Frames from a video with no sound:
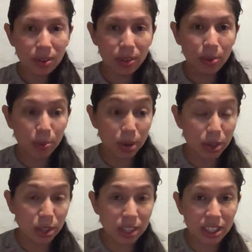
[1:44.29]
the
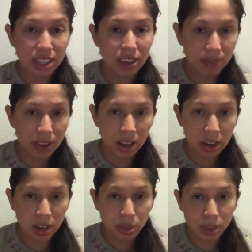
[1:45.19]
words instead
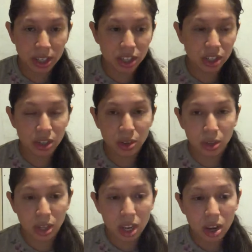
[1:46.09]
of
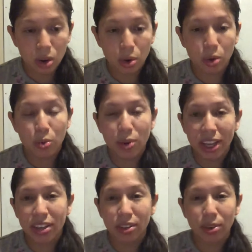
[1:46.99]
traditional or
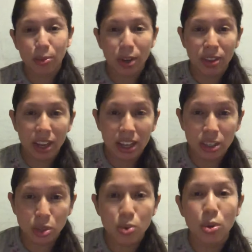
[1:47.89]
regular, where they in
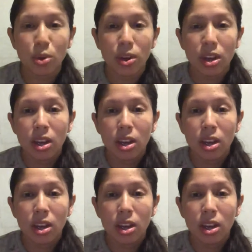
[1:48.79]
school